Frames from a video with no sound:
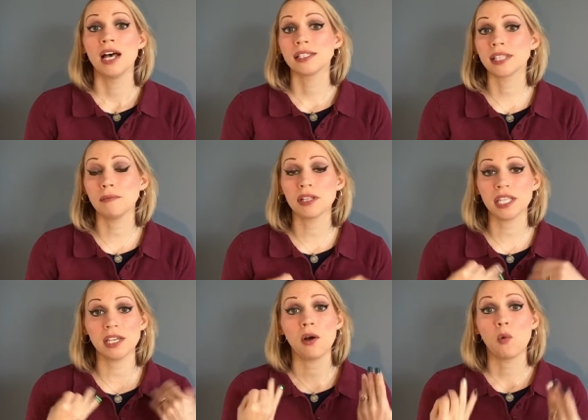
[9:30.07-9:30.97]
some of
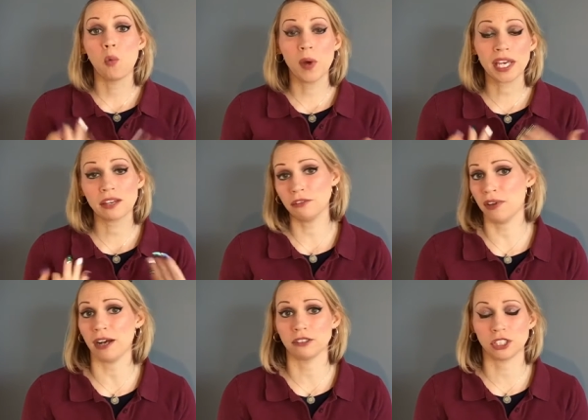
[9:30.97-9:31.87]
the WIC
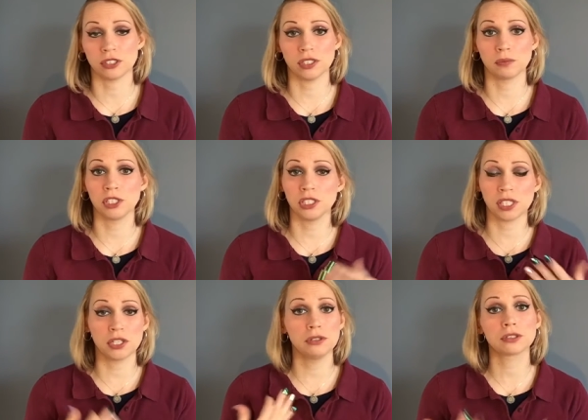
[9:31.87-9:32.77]
vouchers, which is
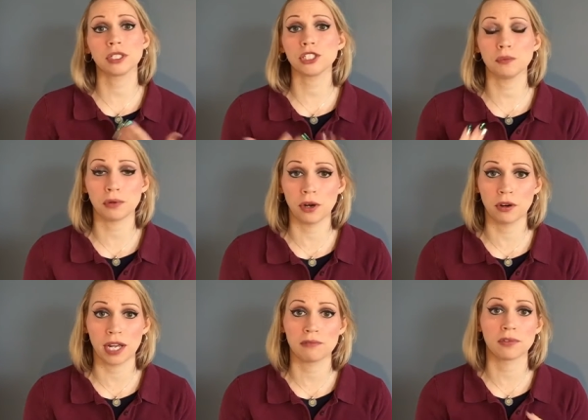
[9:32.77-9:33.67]
a nutrition
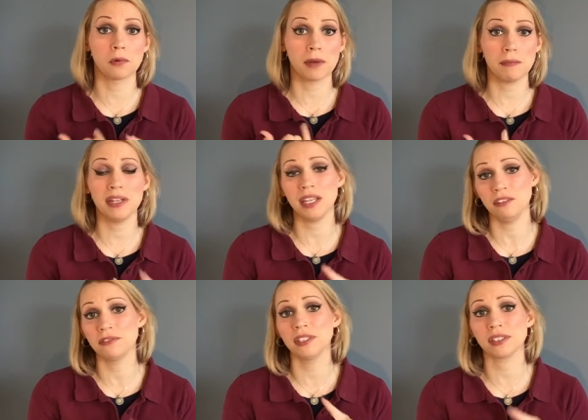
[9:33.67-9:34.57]
program for women,
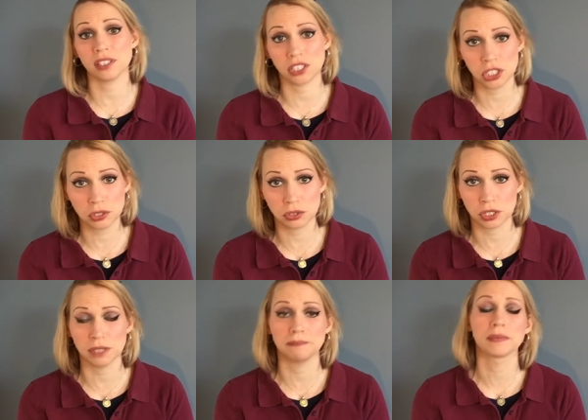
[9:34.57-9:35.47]
infants, and
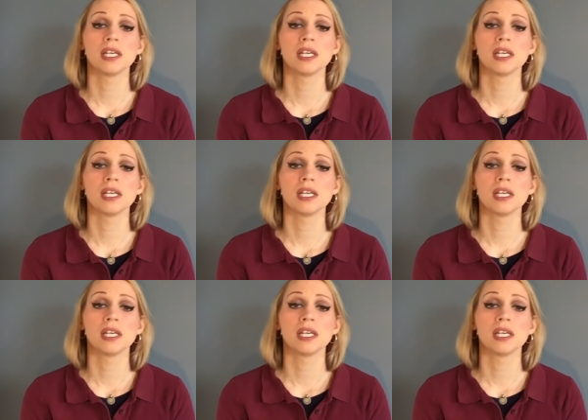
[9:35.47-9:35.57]
children.